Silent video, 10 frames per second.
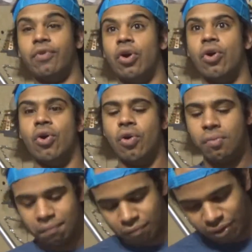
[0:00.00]

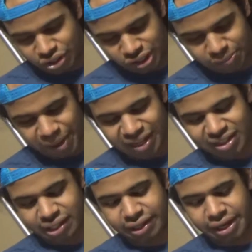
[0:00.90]
Doom, which is
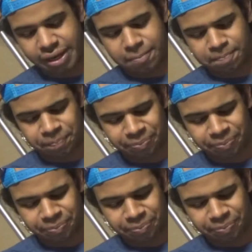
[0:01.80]
basically,